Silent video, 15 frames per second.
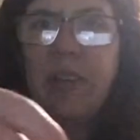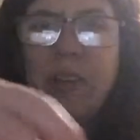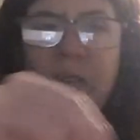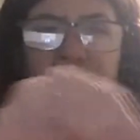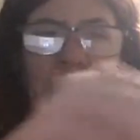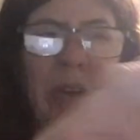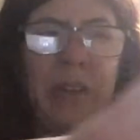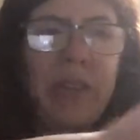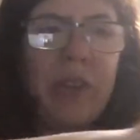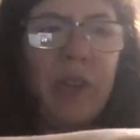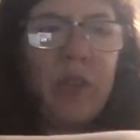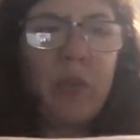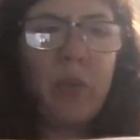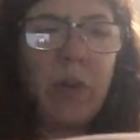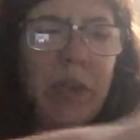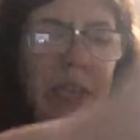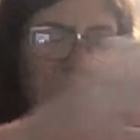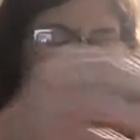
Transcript: also in a little swirly